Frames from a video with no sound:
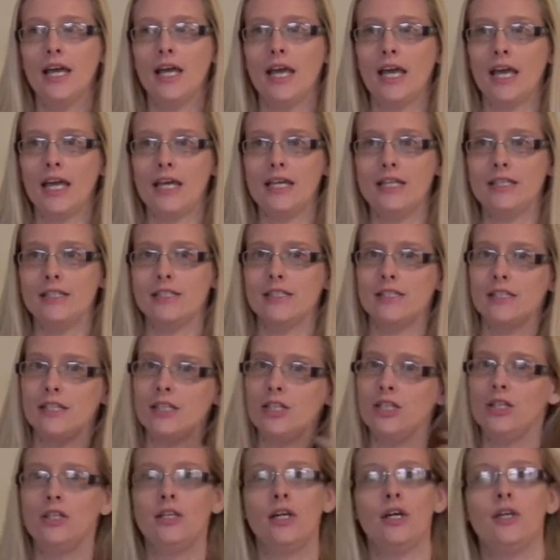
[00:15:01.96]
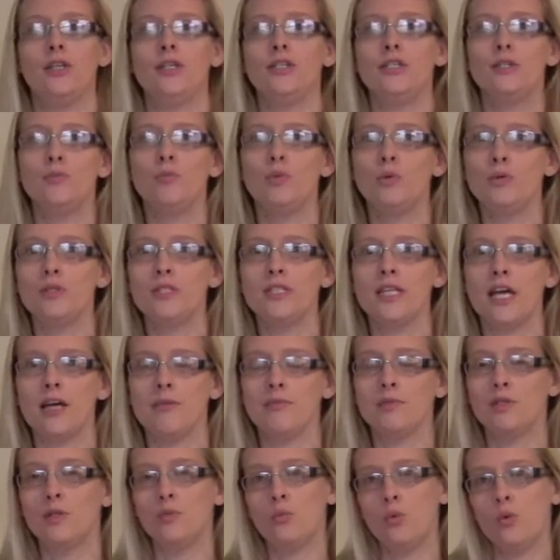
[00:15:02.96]
It's, you know, the small
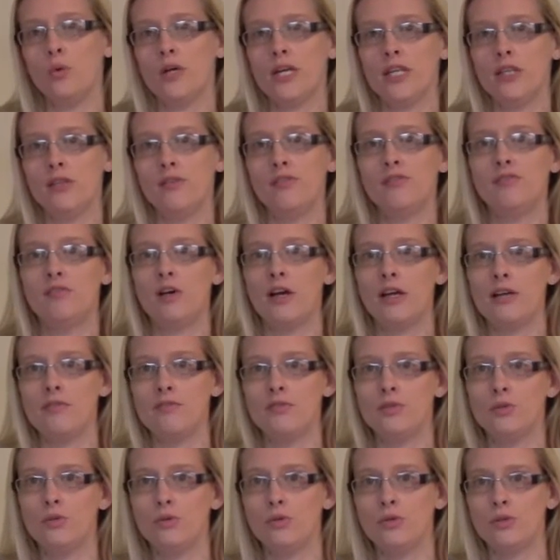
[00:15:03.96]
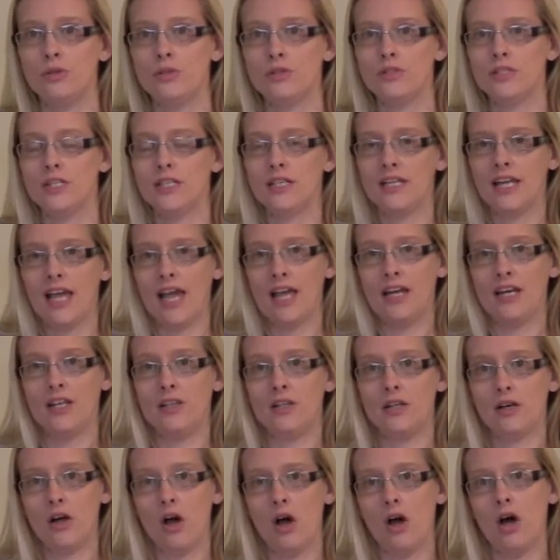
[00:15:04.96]
steps, the walking the 5 doors, the getting in
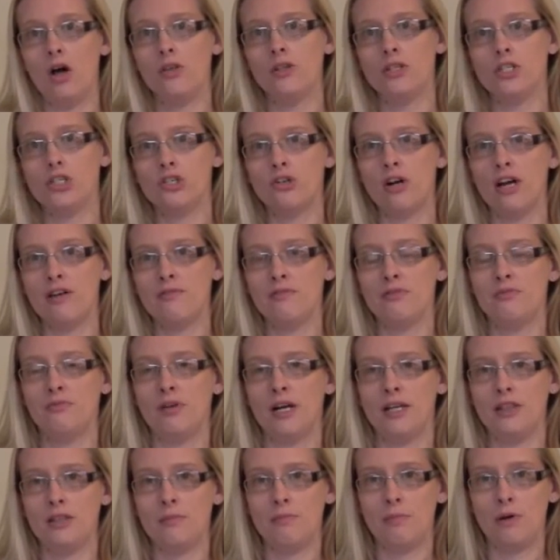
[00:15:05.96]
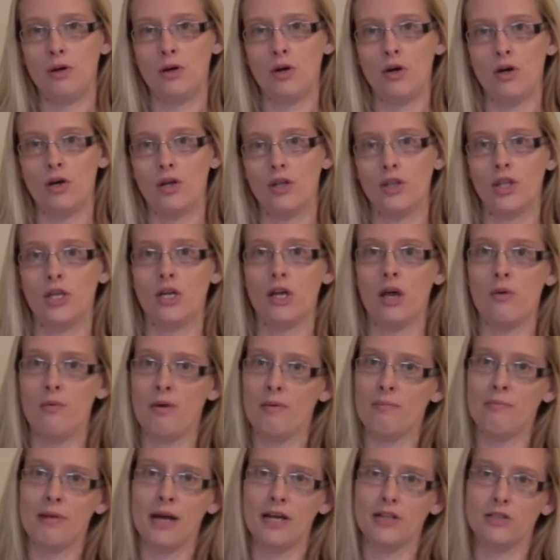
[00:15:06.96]
the car, the driving around the block, the
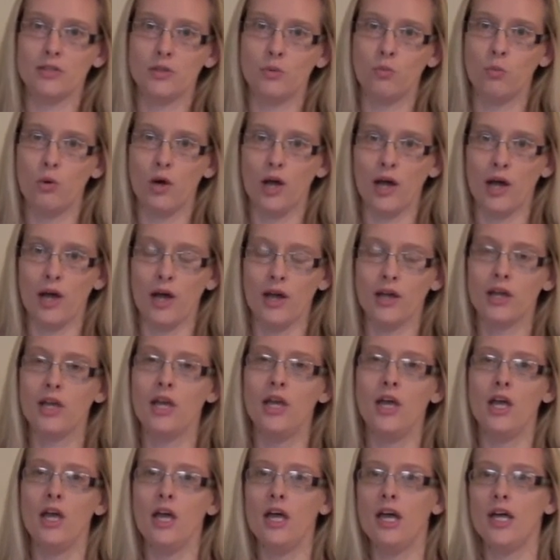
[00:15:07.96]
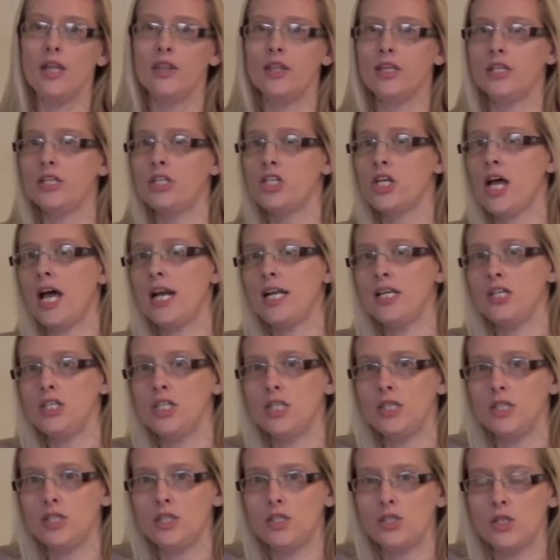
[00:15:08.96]
going back to work, the
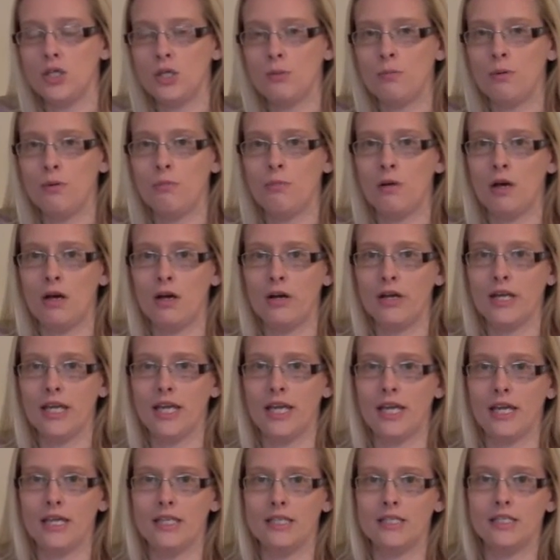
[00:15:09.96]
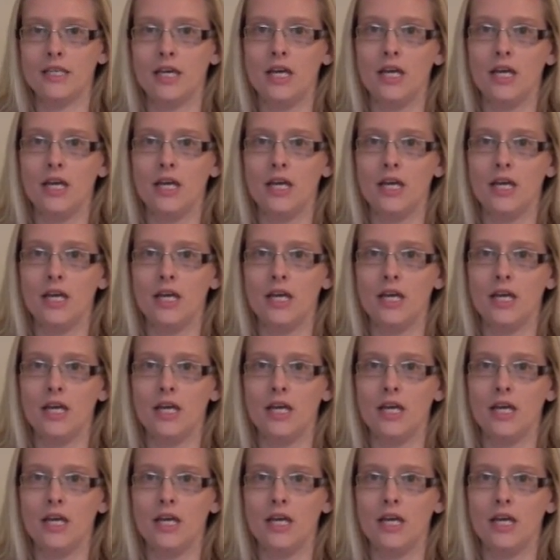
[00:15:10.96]
challenging the supermarkets,